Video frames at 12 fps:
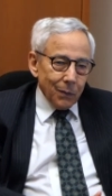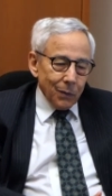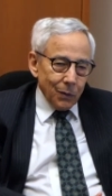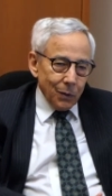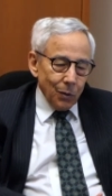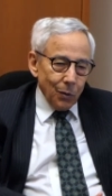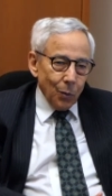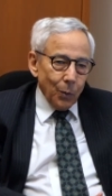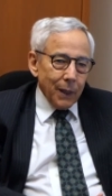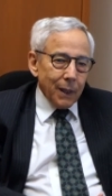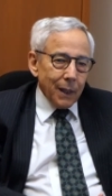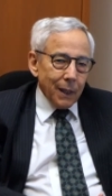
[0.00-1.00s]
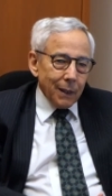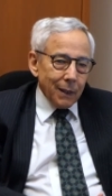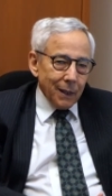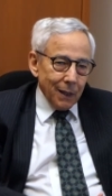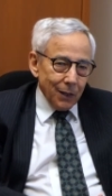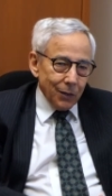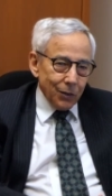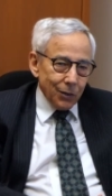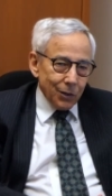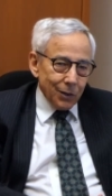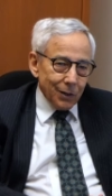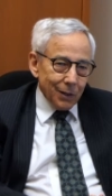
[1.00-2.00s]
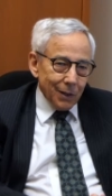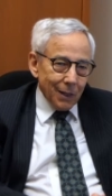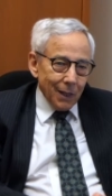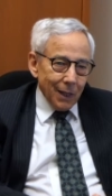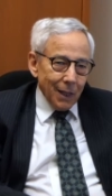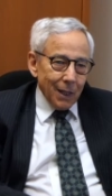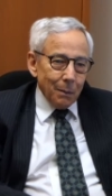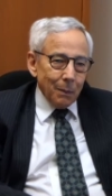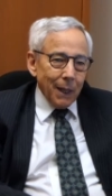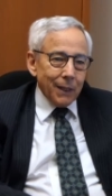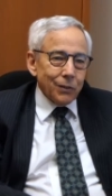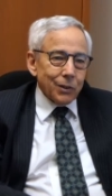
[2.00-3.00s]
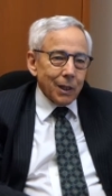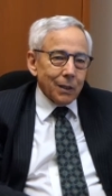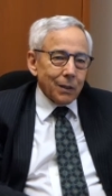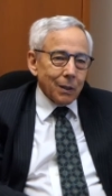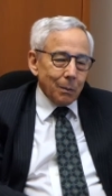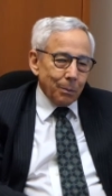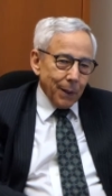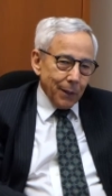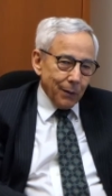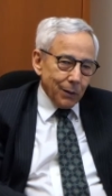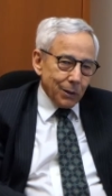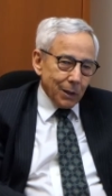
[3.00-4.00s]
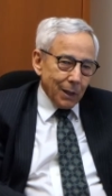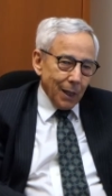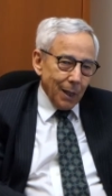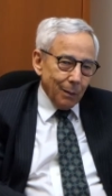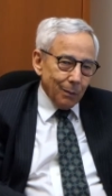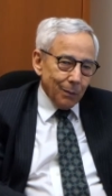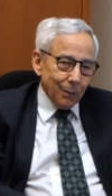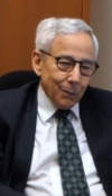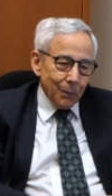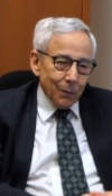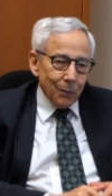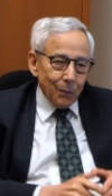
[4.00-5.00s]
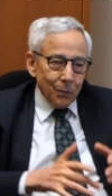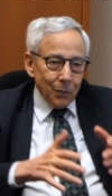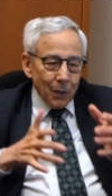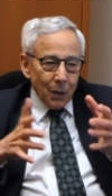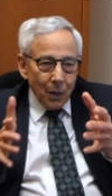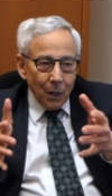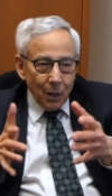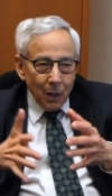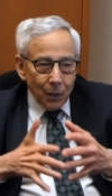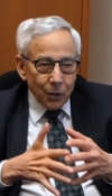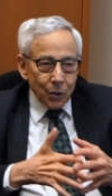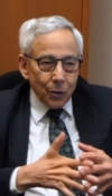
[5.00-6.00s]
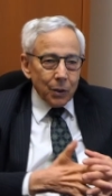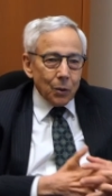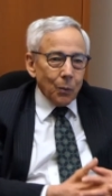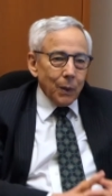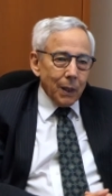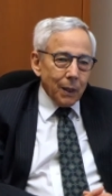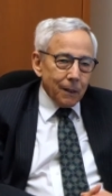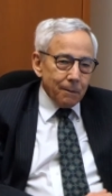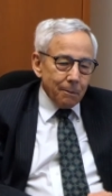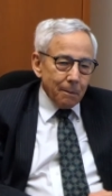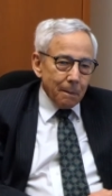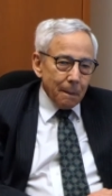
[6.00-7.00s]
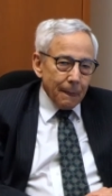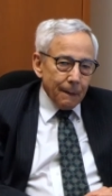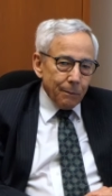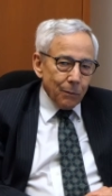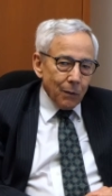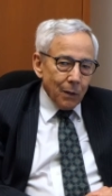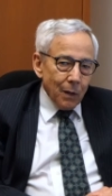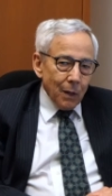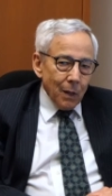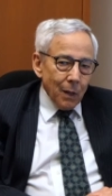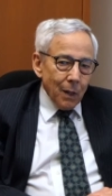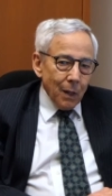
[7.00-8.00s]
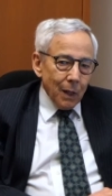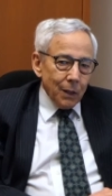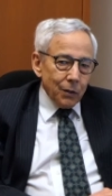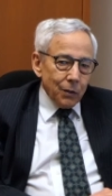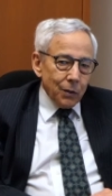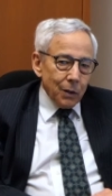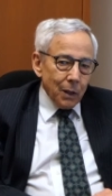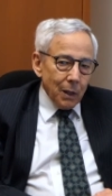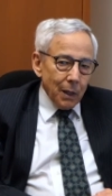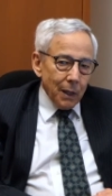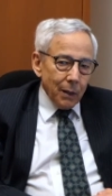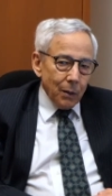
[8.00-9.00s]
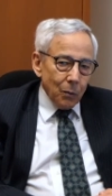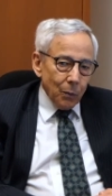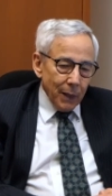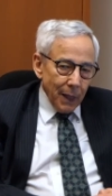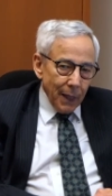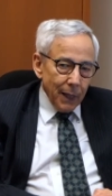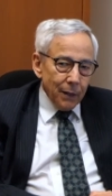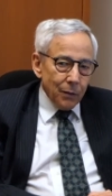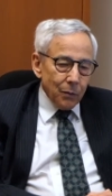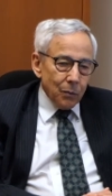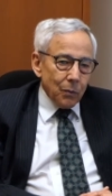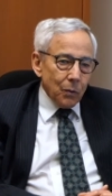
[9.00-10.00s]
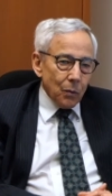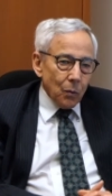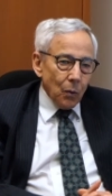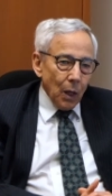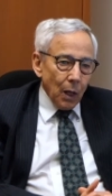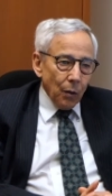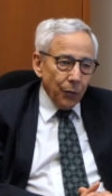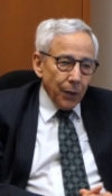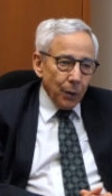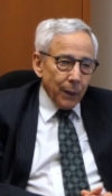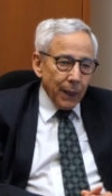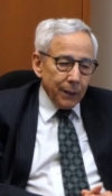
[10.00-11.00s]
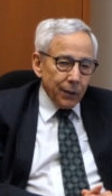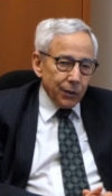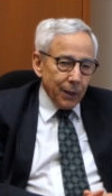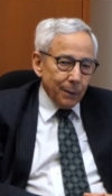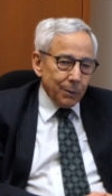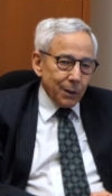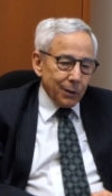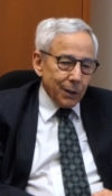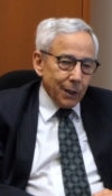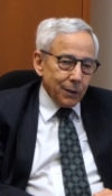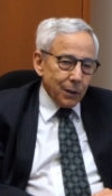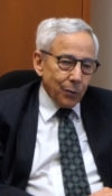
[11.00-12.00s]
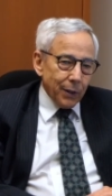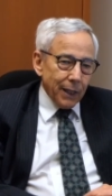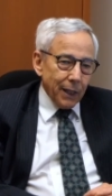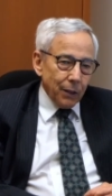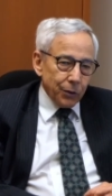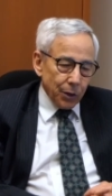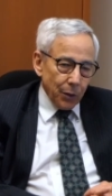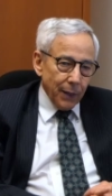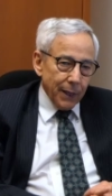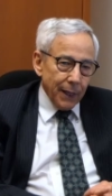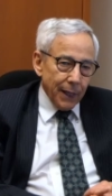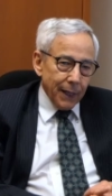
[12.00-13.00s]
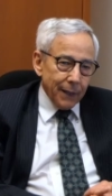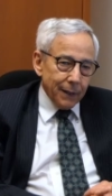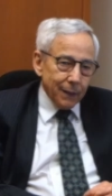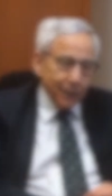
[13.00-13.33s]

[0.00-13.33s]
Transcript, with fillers: to the weekend kids and the mindset to the parents that came uh, during the week. And and we had, I don't think we had the same success that Real Charette had,